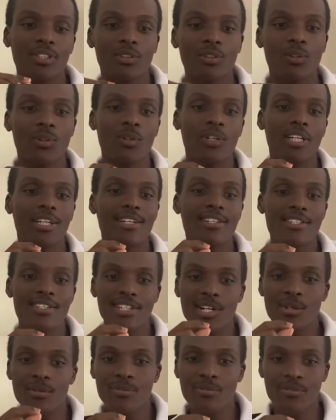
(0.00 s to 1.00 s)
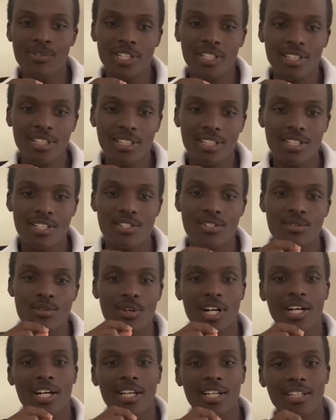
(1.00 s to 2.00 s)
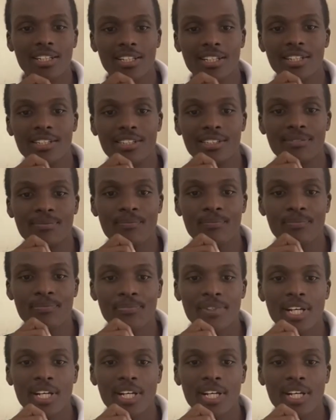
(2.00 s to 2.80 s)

So its tail fin is truncated